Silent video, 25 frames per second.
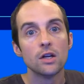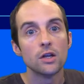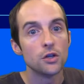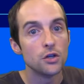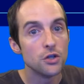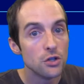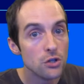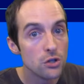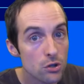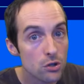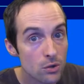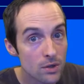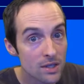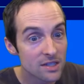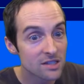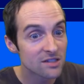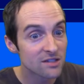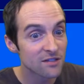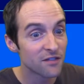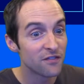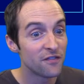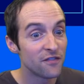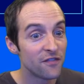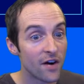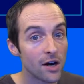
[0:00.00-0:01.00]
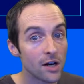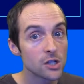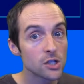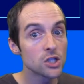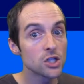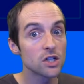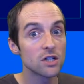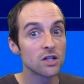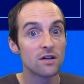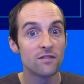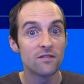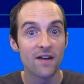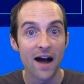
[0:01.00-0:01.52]
you, it's a
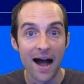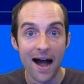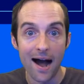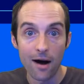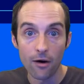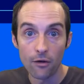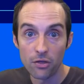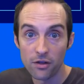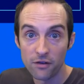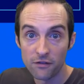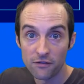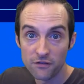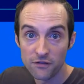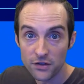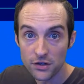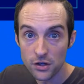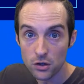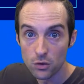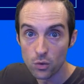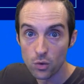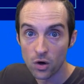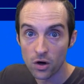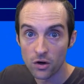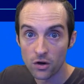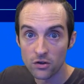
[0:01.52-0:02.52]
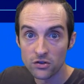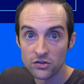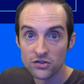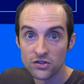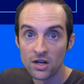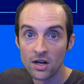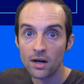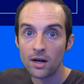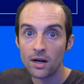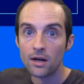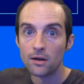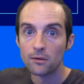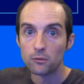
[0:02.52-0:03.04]
function of how the
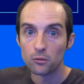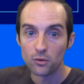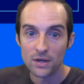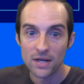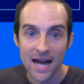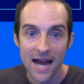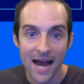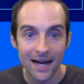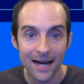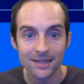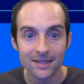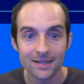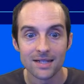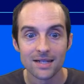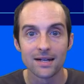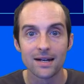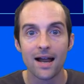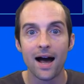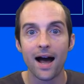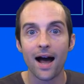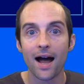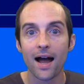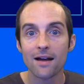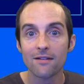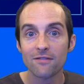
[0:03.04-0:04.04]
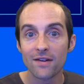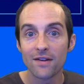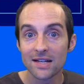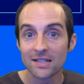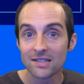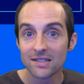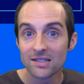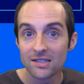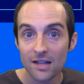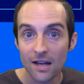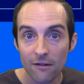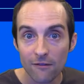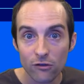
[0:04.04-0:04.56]
viewers reacted. I've
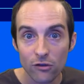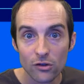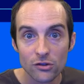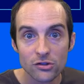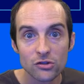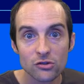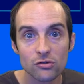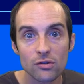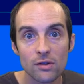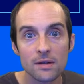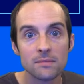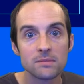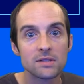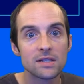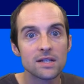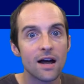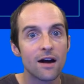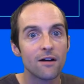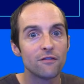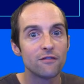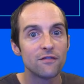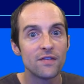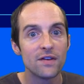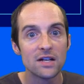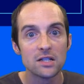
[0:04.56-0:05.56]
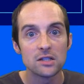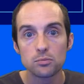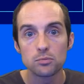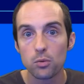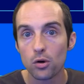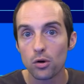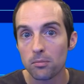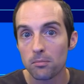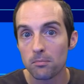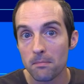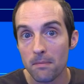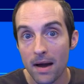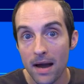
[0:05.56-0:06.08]
had several streams now
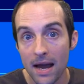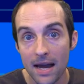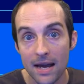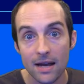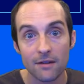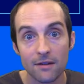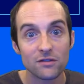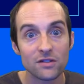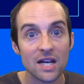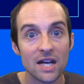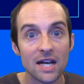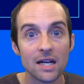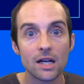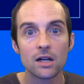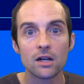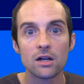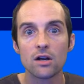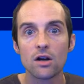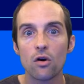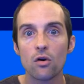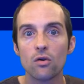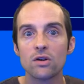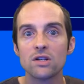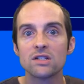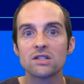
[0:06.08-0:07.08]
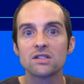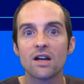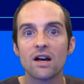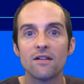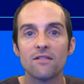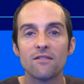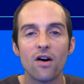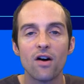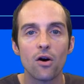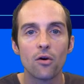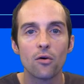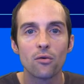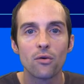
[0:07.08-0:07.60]
Facebook may have taken notice
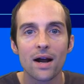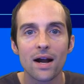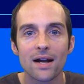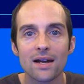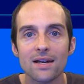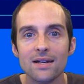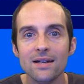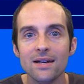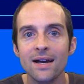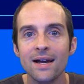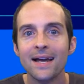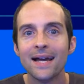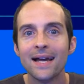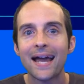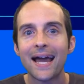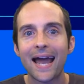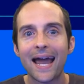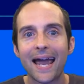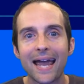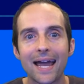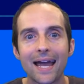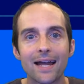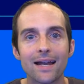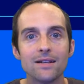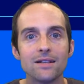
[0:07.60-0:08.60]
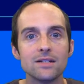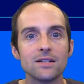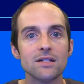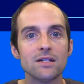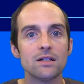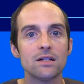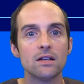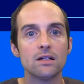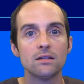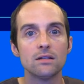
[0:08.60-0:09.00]
of already, and